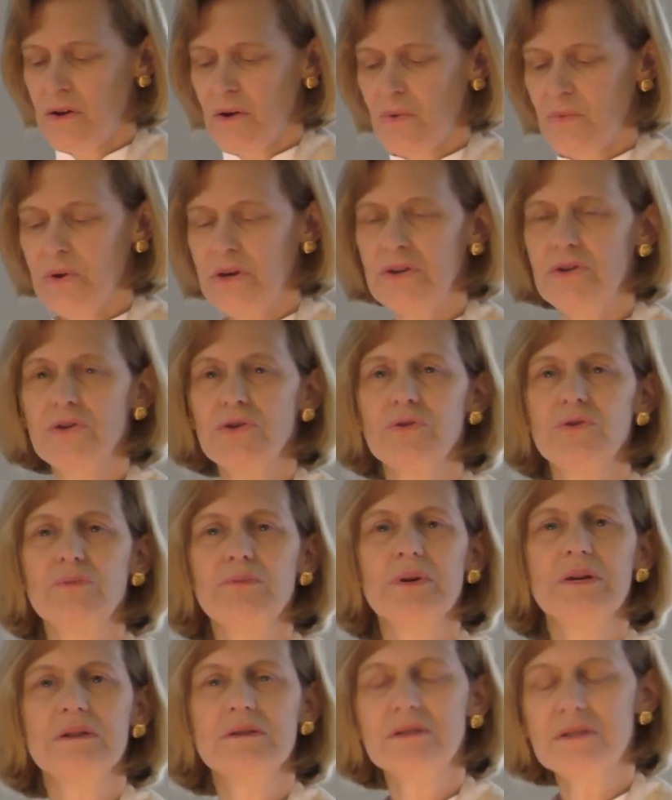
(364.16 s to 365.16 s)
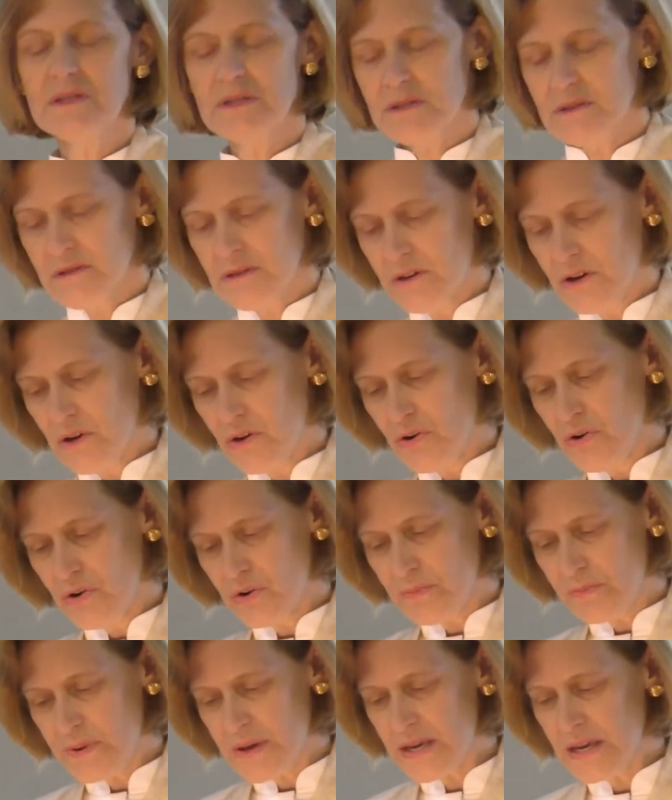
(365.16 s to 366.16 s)
we humans
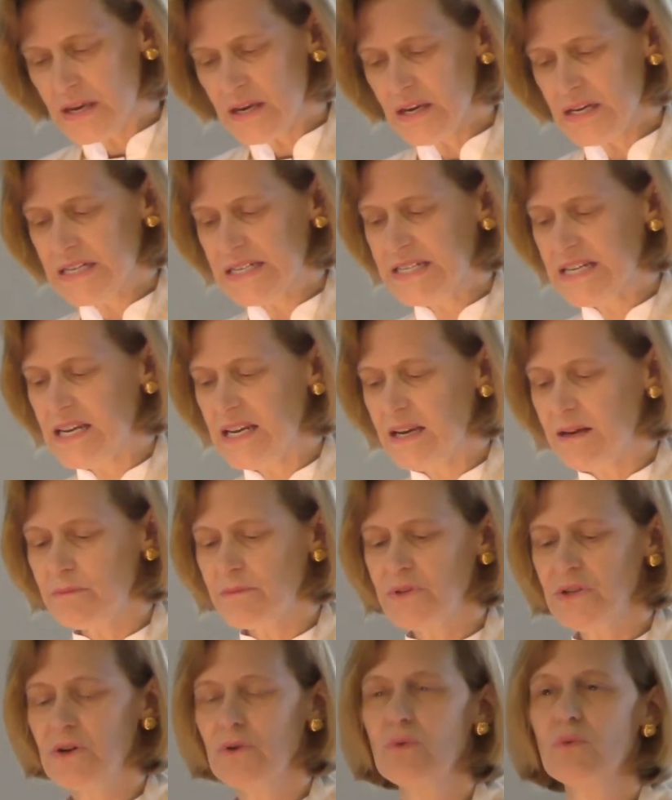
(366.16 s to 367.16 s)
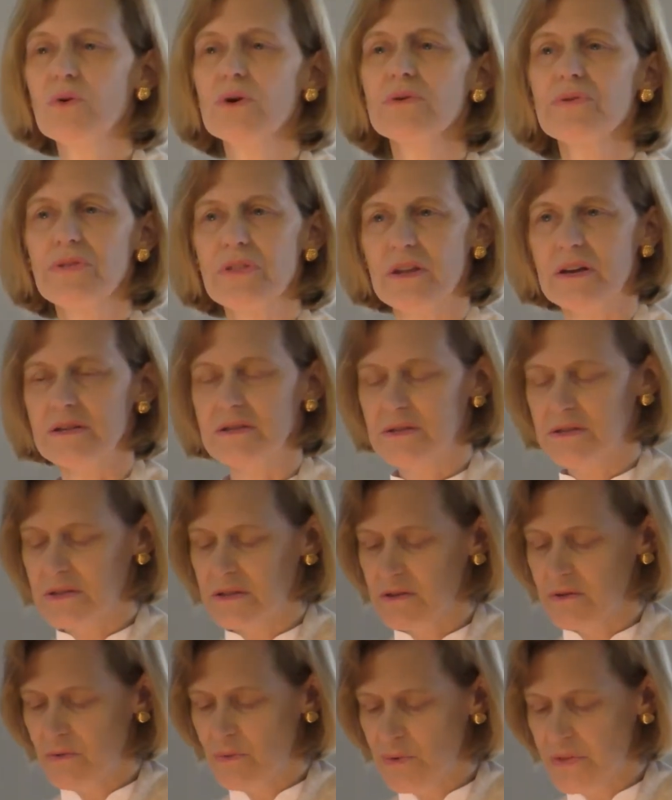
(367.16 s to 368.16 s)
could be deemed
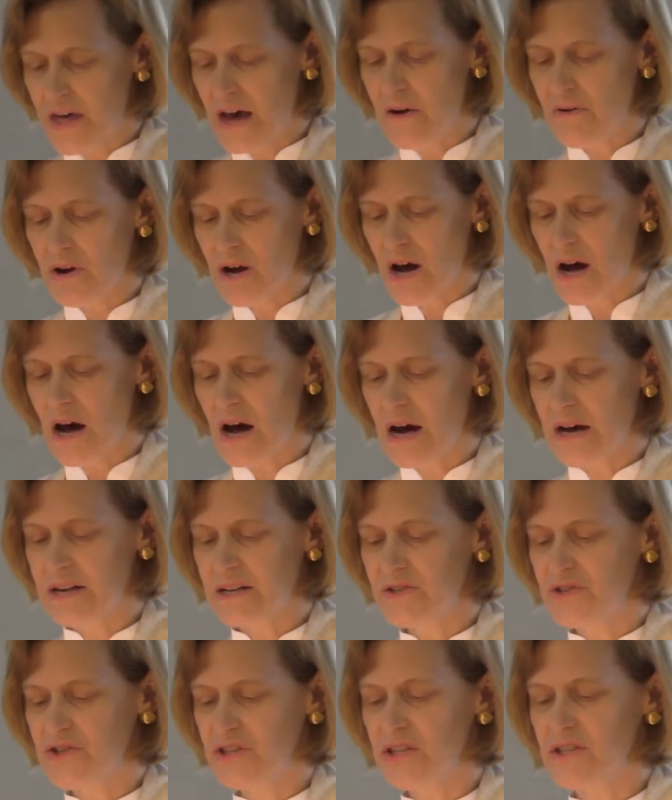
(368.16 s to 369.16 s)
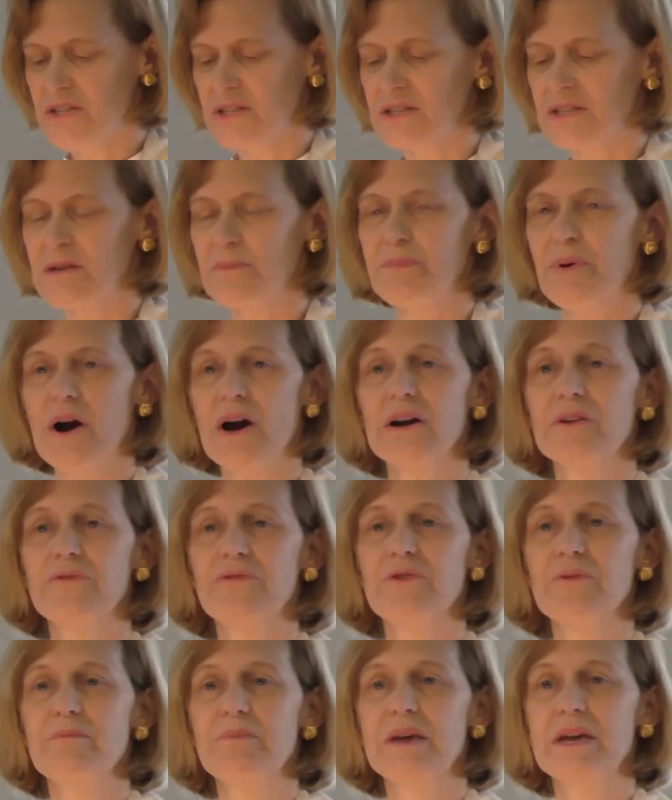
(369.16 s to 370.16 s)
worthless without God and Jesus. Apart
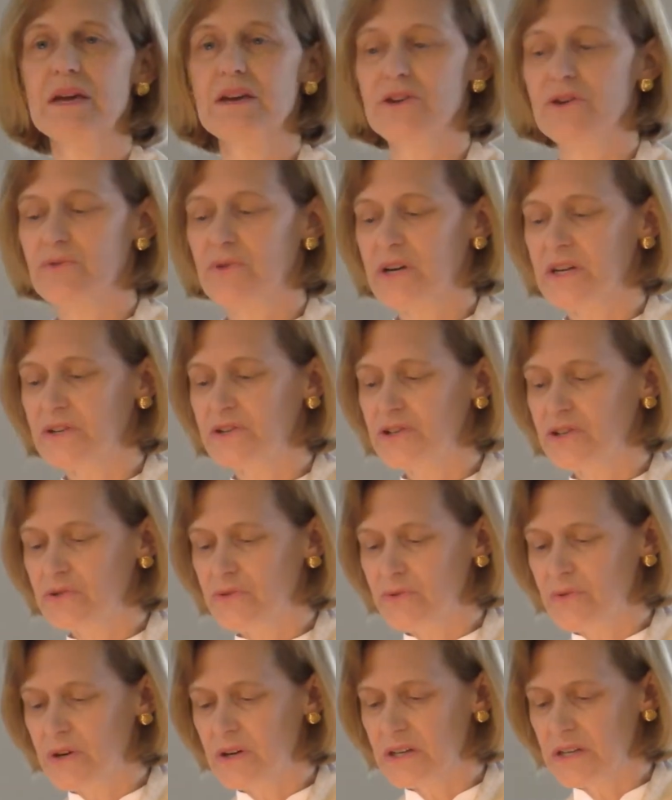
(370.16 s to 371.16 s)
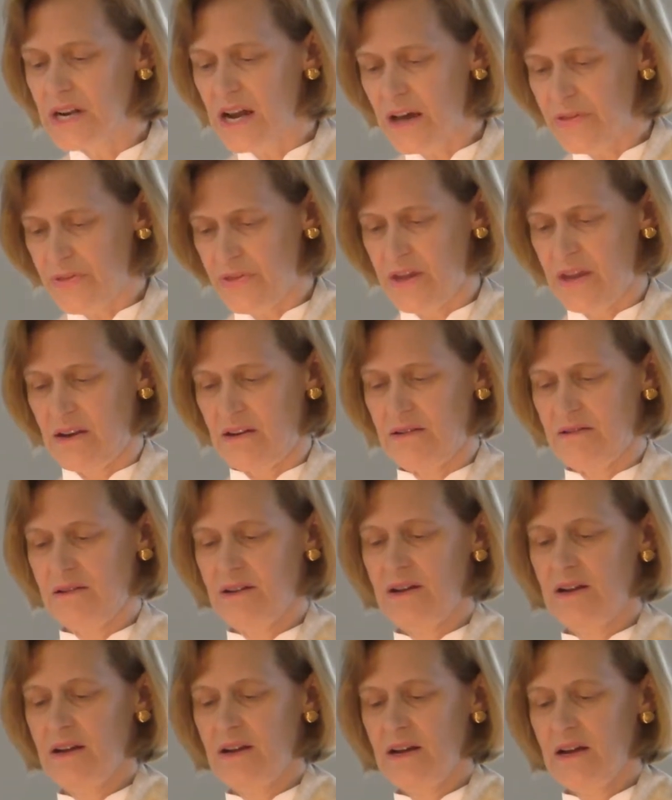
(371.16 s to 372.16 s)
from me, you can do nothing,
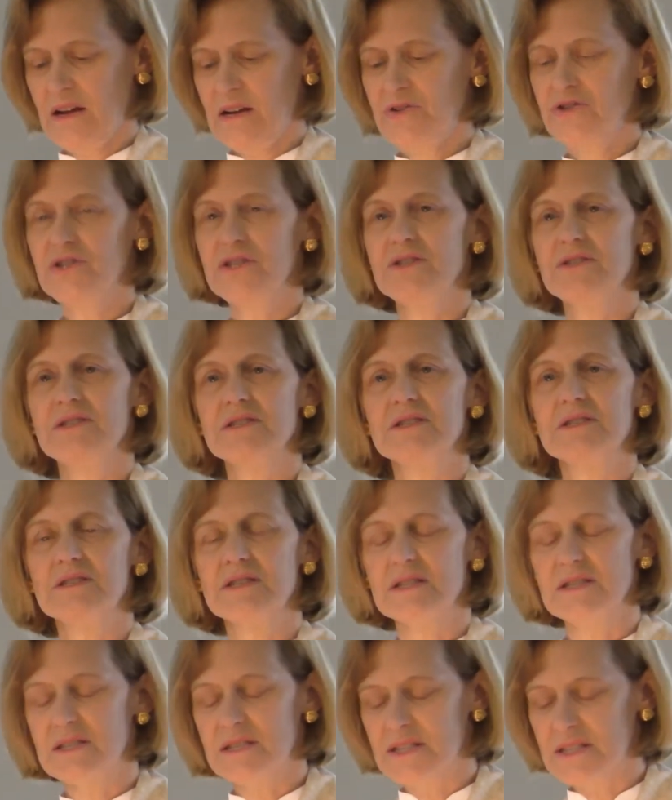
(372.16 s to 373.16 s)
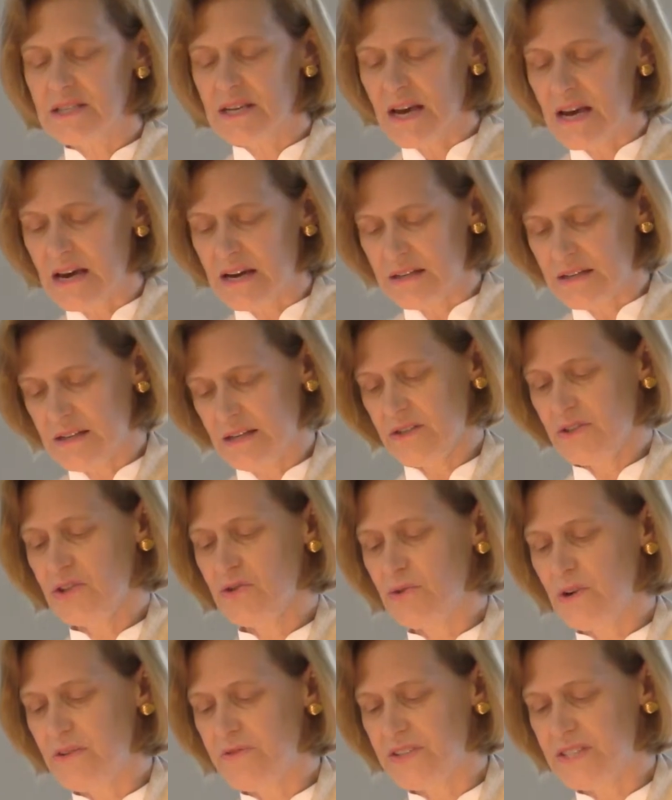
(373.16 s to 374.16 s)
Jesus is said
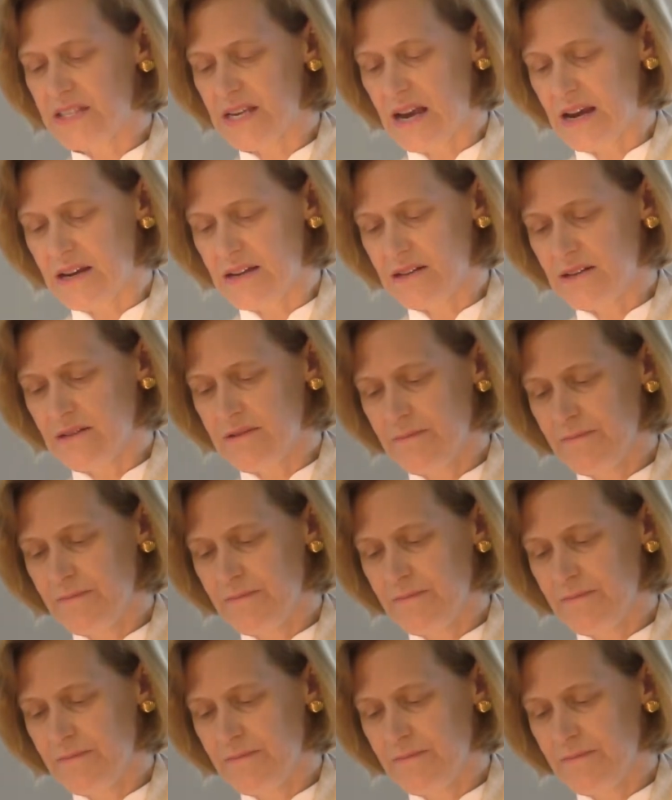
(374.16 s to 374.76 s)
to have said.